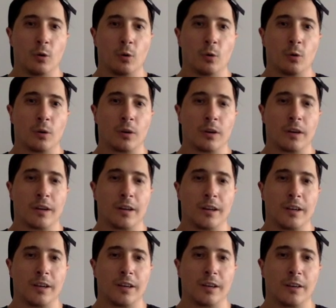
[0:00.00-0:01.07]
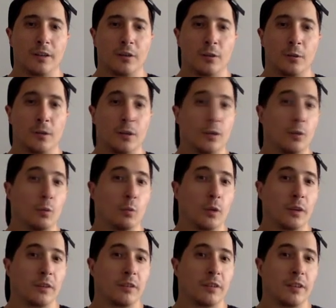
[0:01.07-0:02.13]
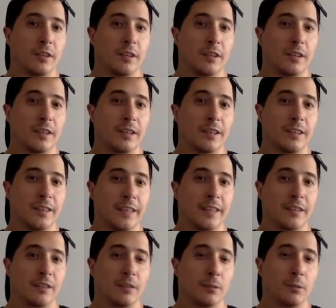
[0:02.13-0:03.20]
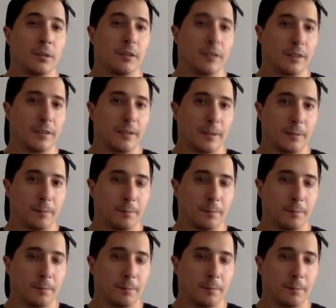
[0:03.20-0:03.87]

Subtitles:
or doing what needs to be done.